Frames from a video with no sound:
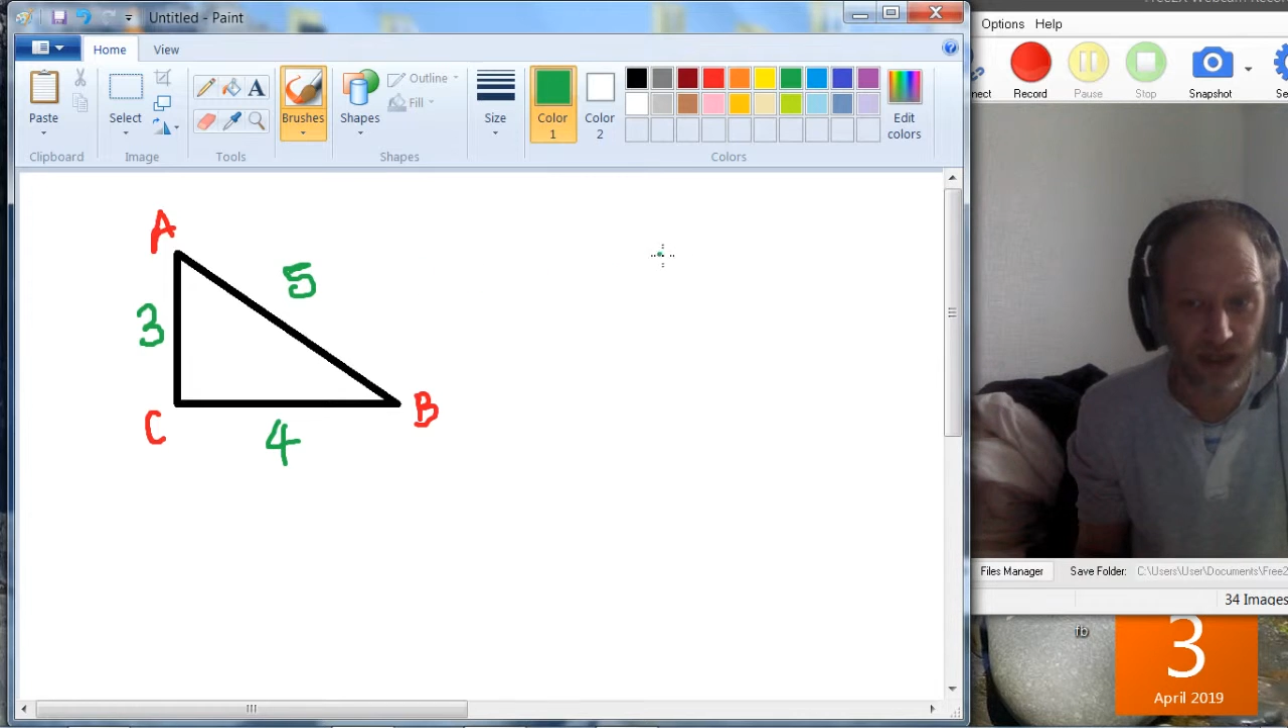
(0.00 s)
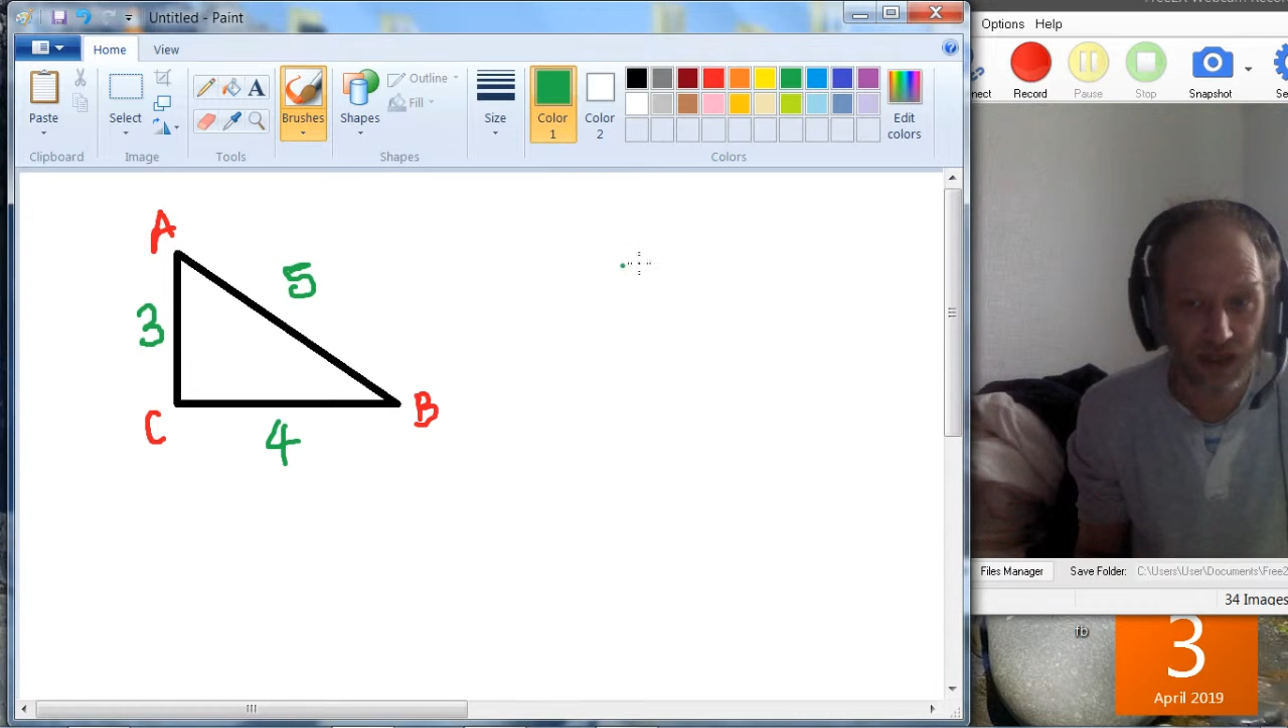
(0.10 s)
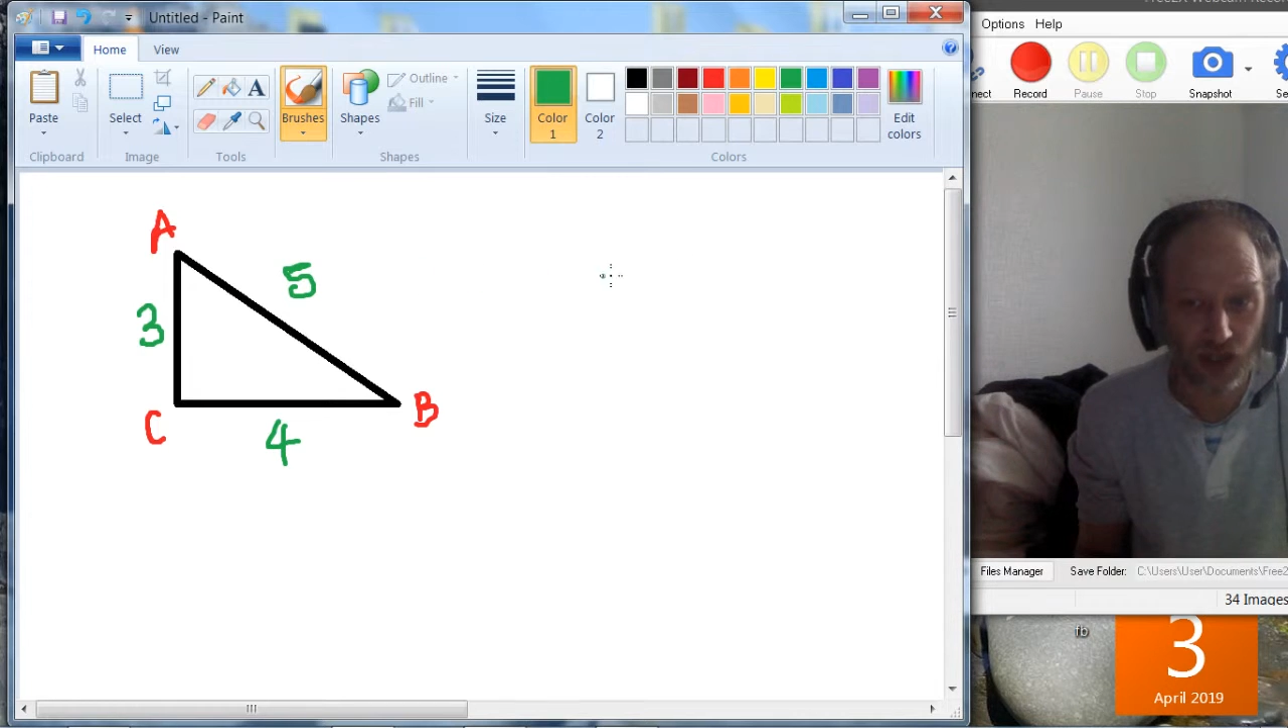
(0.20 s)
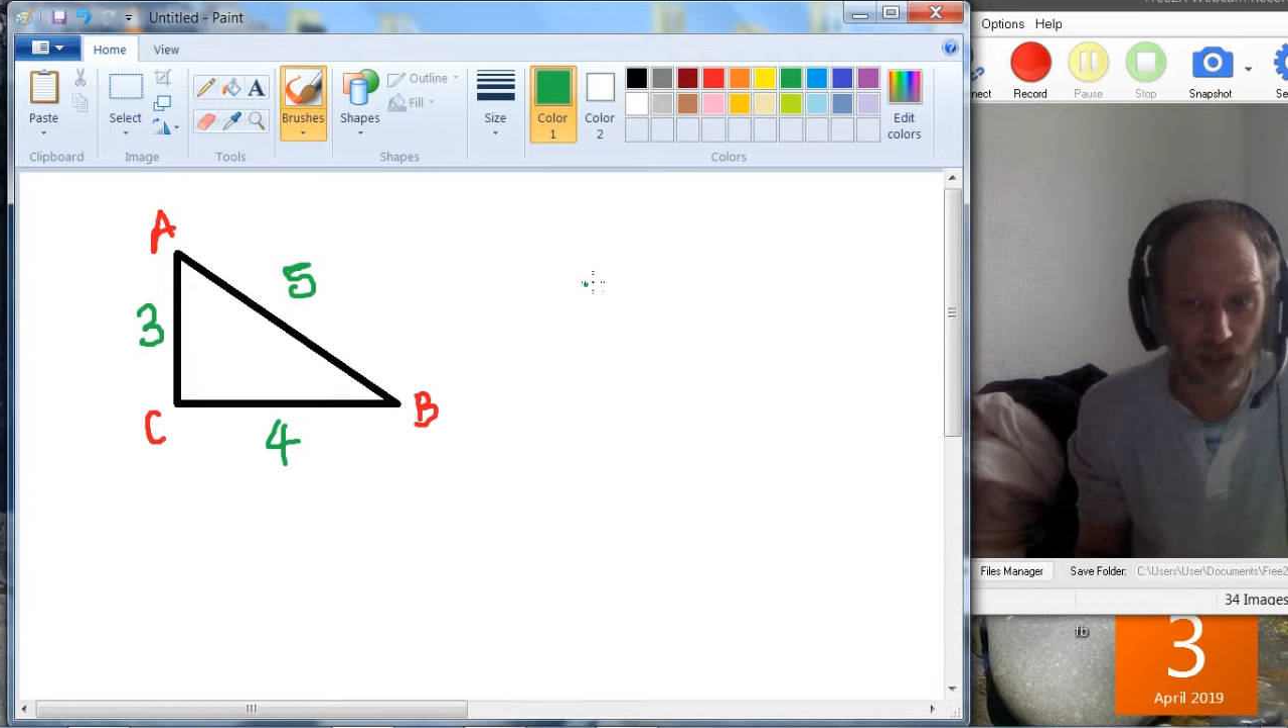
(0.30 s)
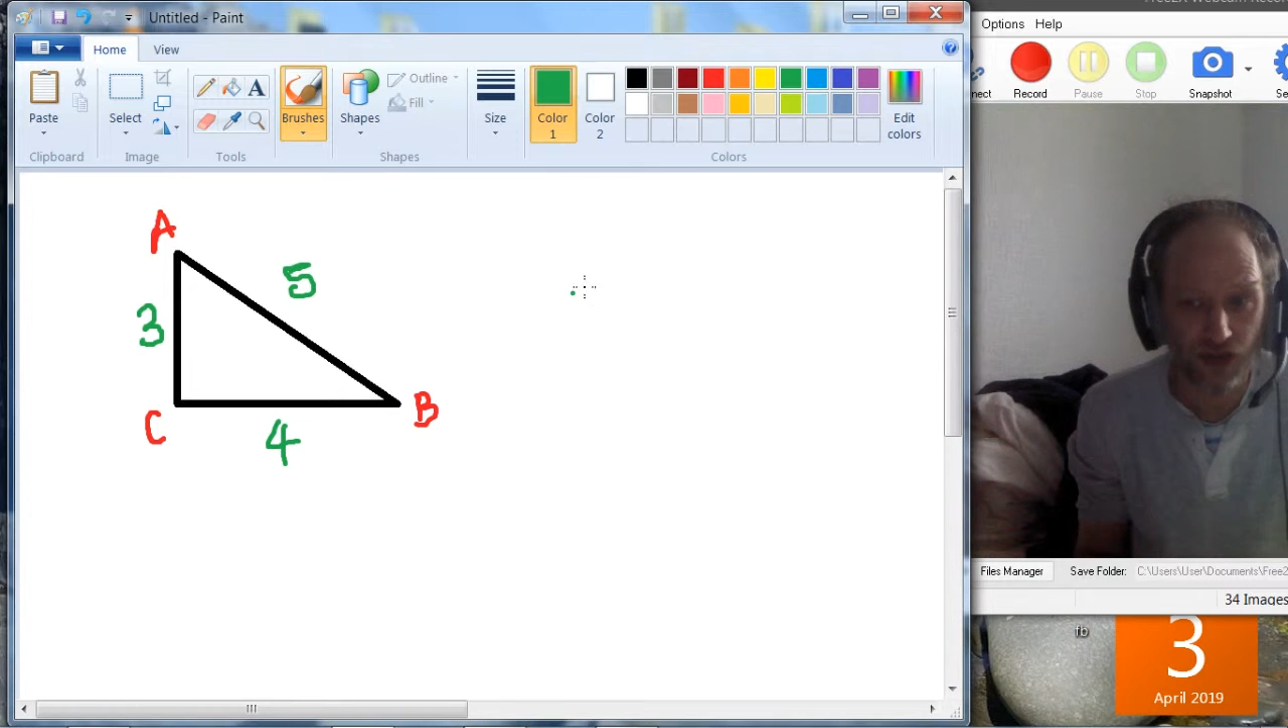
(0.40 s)

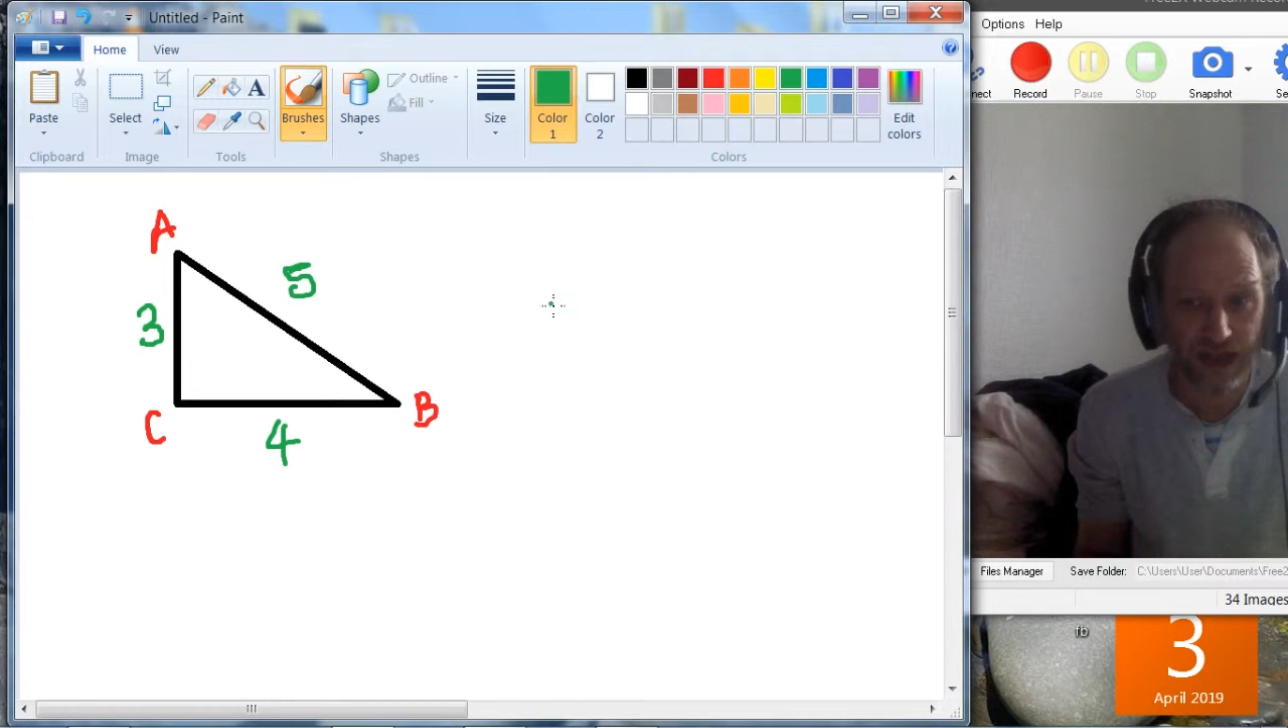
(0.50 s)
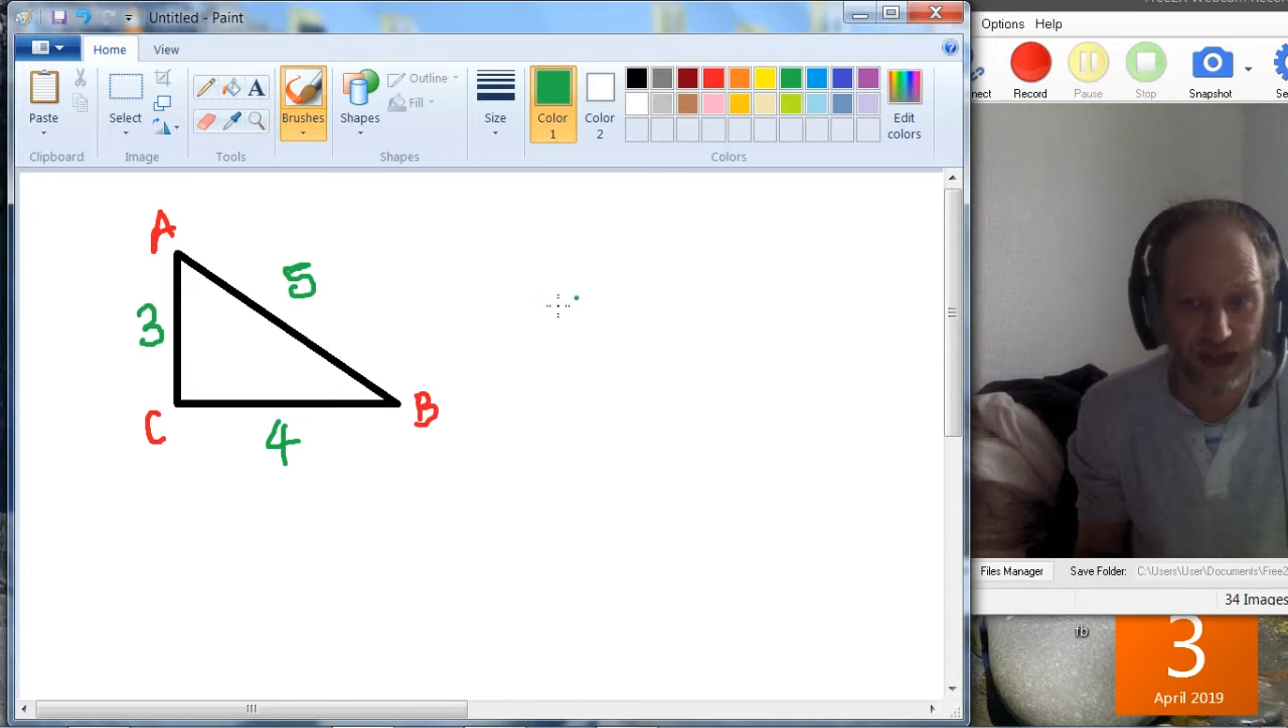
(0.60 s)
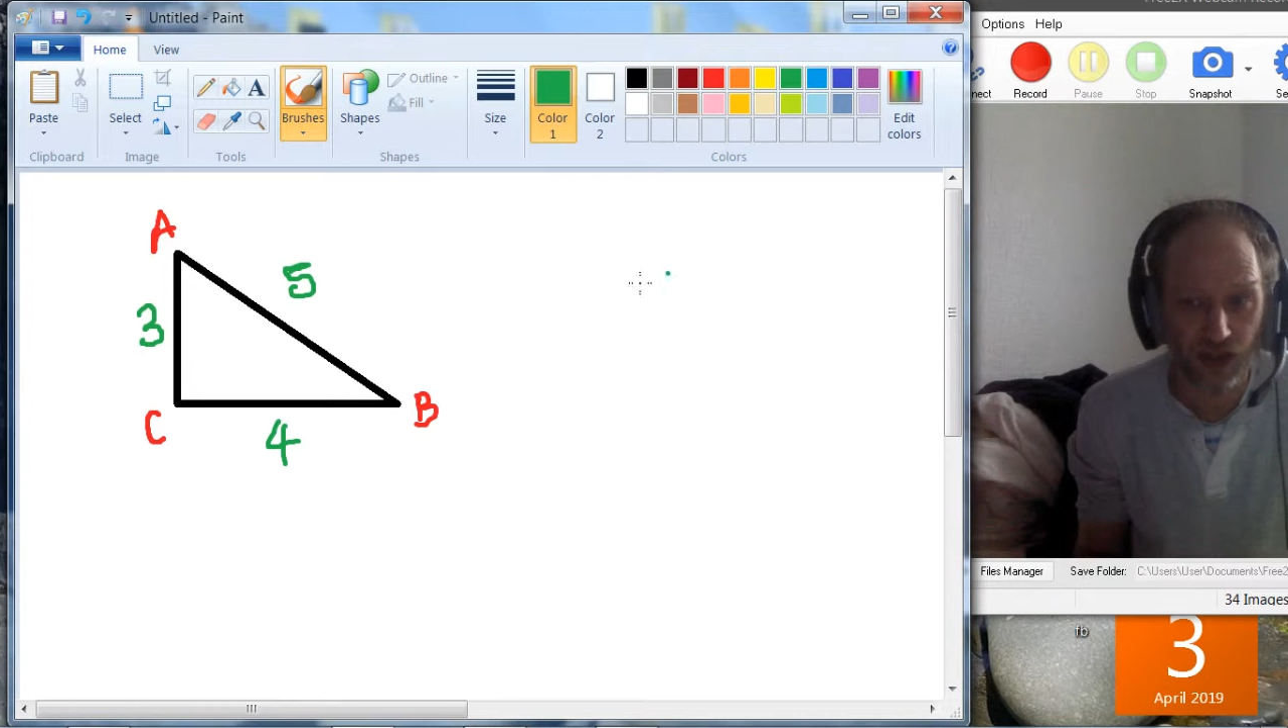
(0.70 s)
stretch